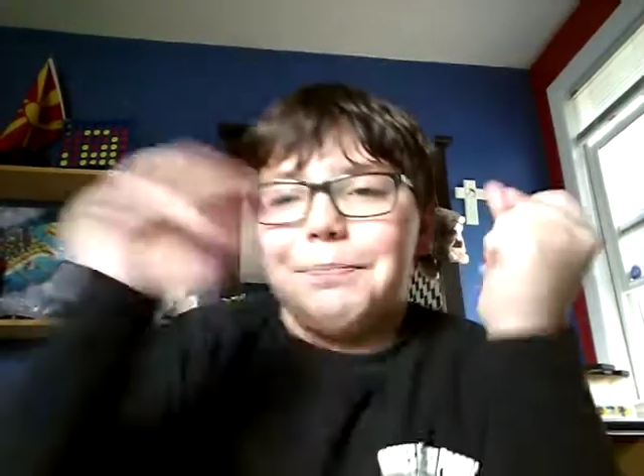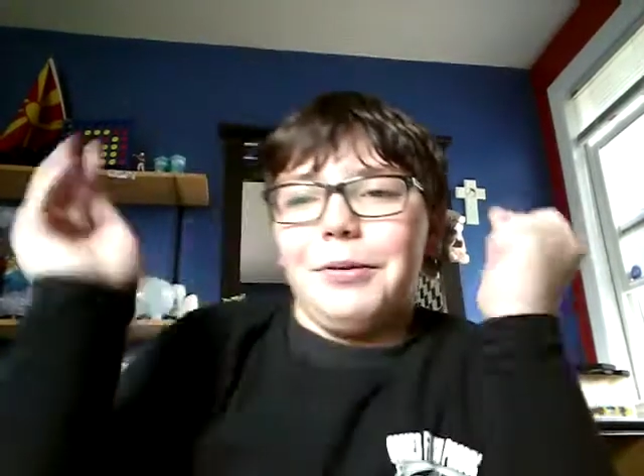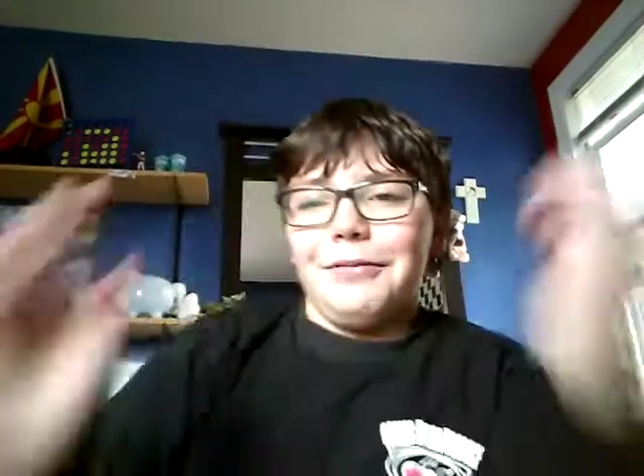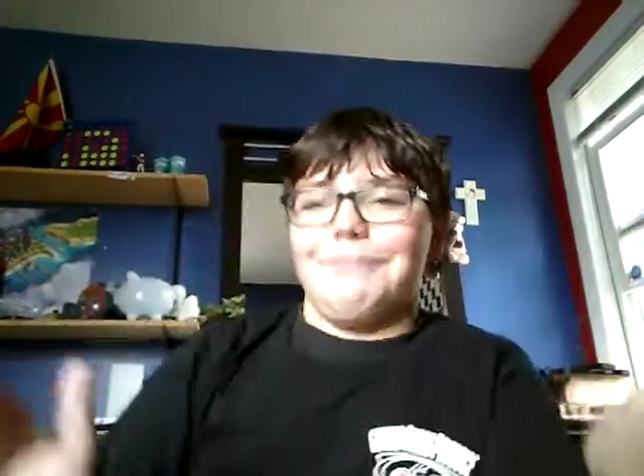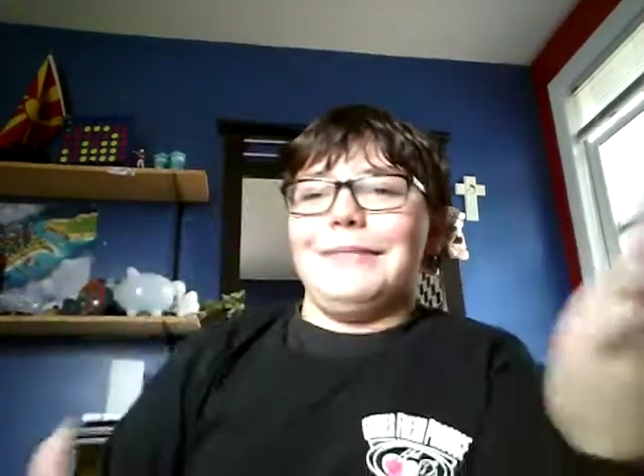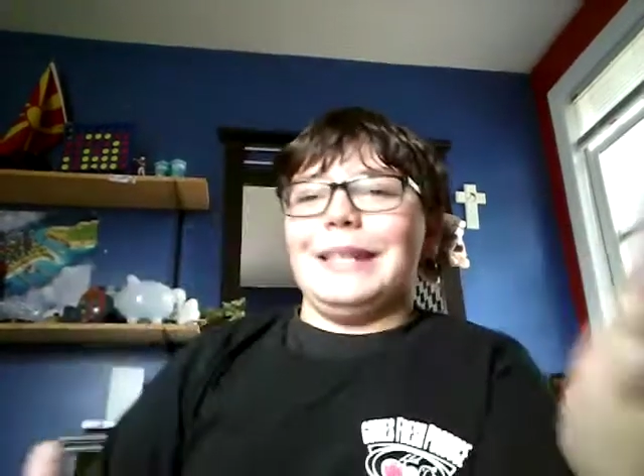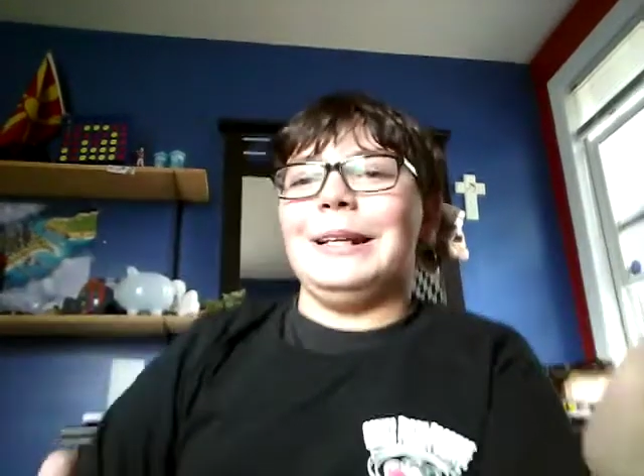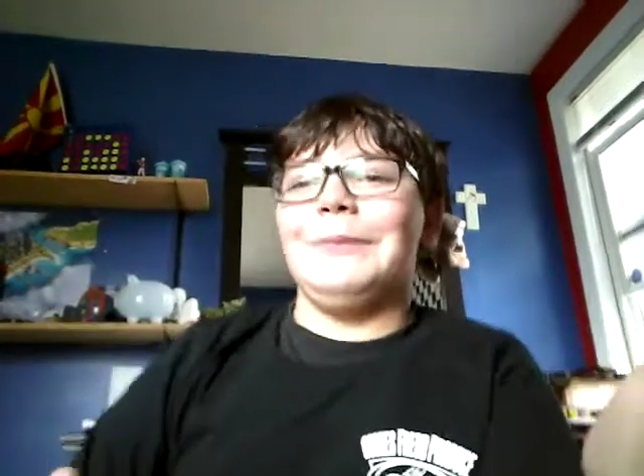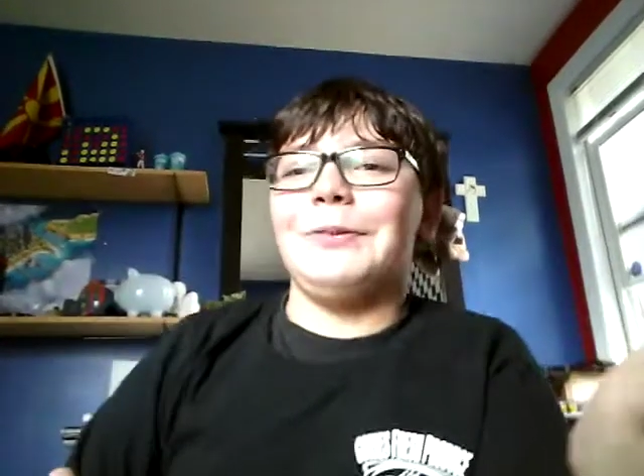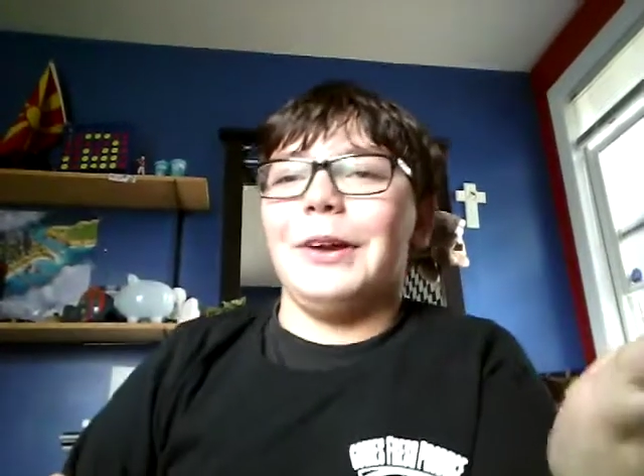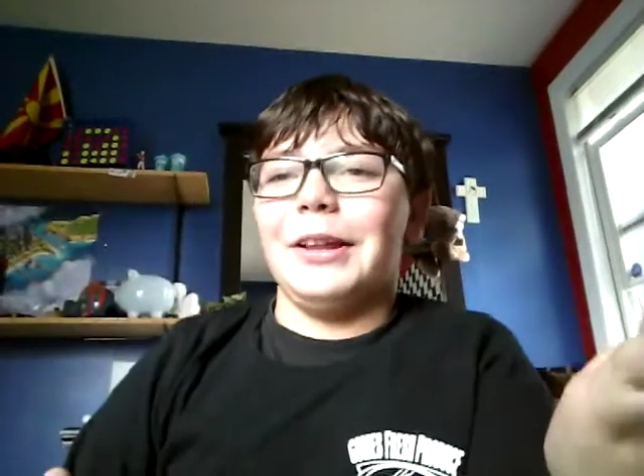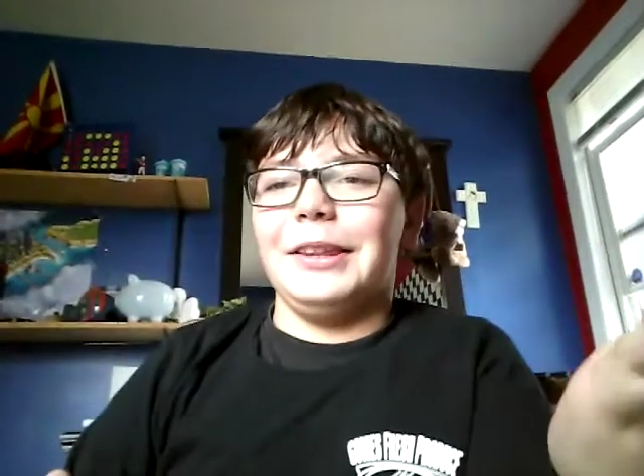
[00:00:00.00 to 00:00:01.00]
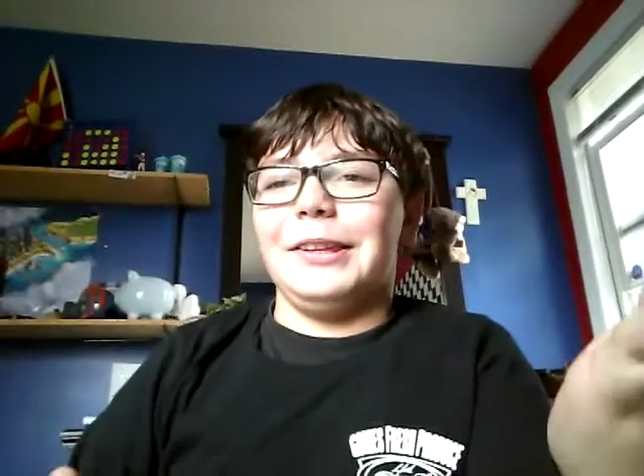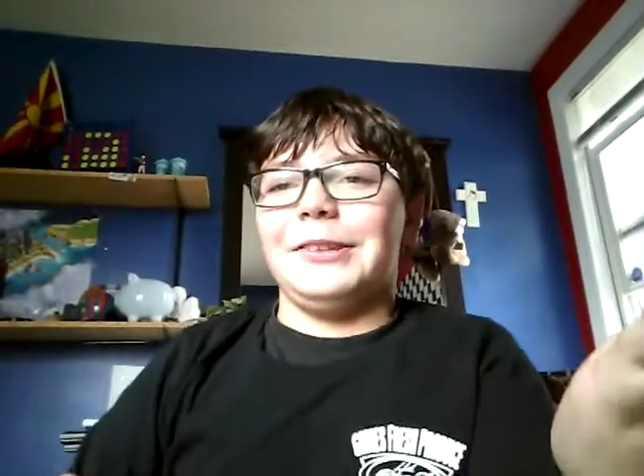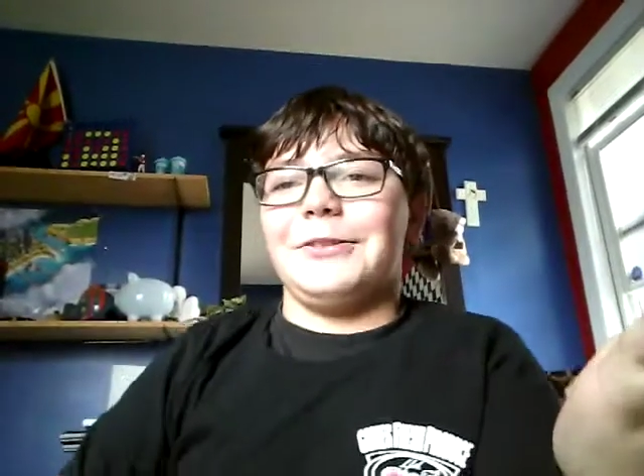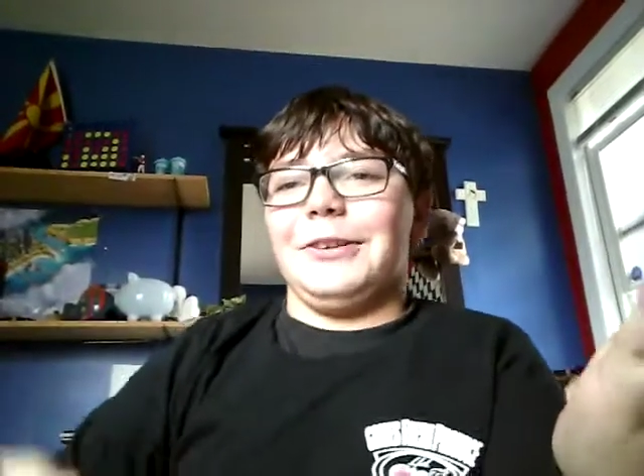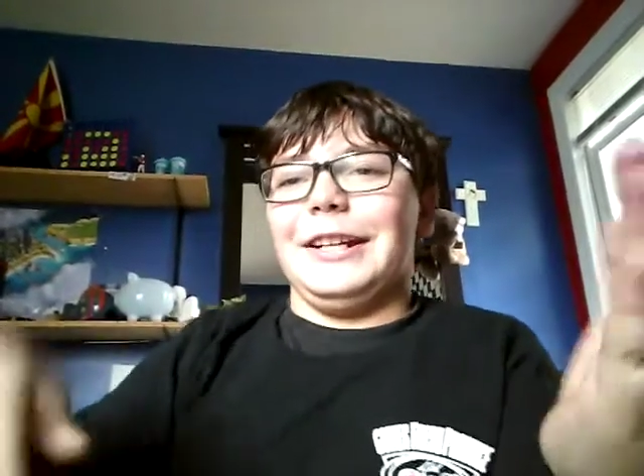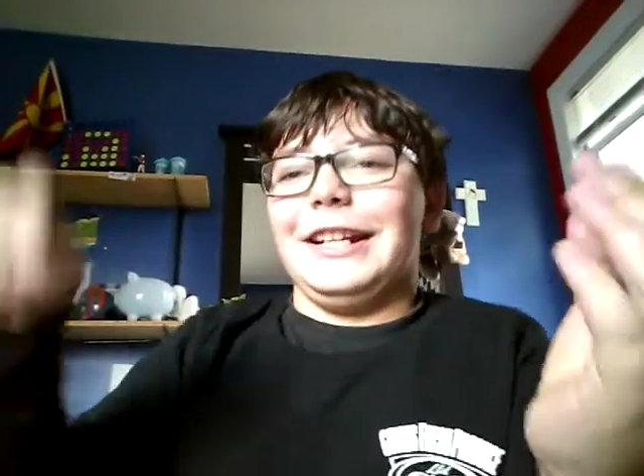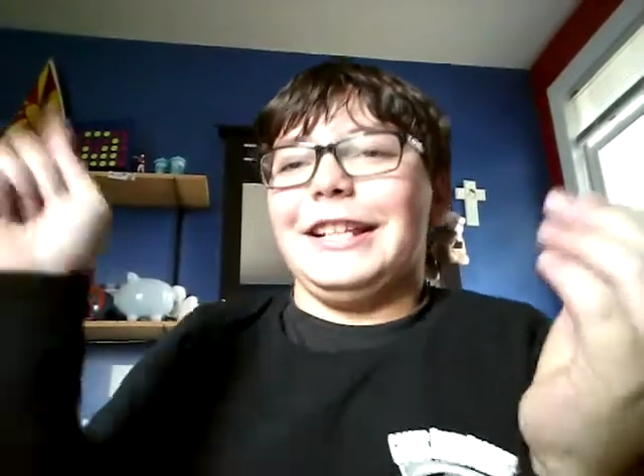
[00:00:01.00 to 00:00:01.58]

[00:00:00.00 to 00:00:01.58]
put me in front of the screen